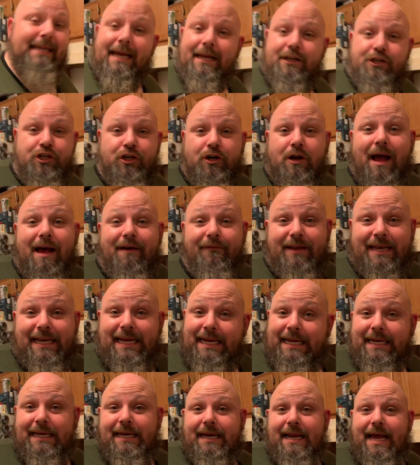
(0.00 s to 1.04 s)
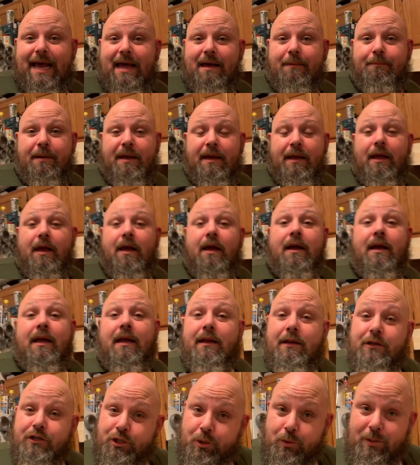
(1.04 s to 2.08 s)
to get your oven heated up
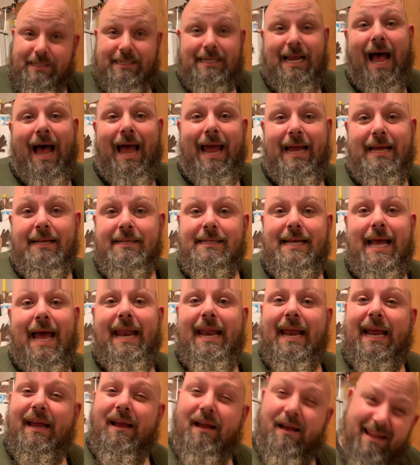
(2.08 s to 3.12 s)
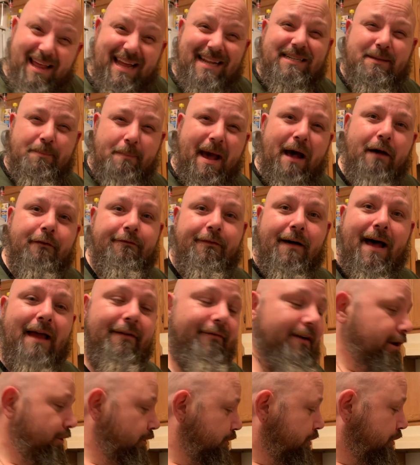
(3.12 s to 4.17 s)
to its highest setting. That's about
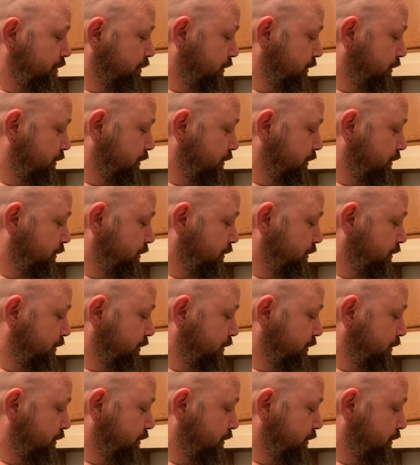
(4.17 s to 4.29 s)
500